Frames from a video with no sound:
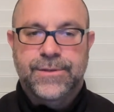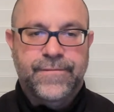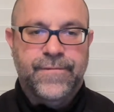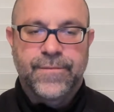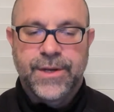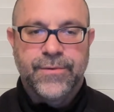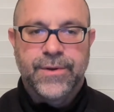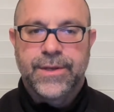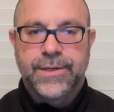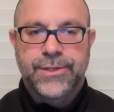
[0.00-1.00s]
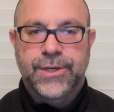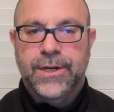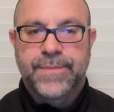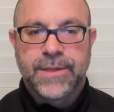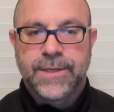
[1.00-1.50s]
for me really to shut
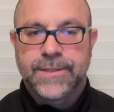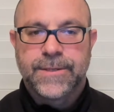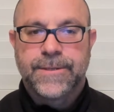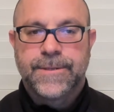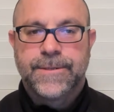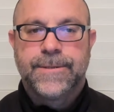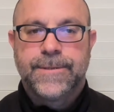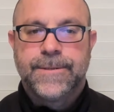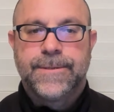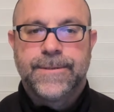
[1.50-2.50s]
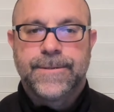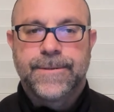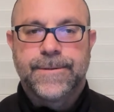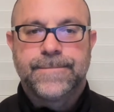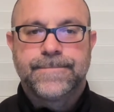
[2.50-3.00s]
up and listen.
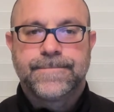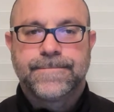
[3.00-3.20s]
So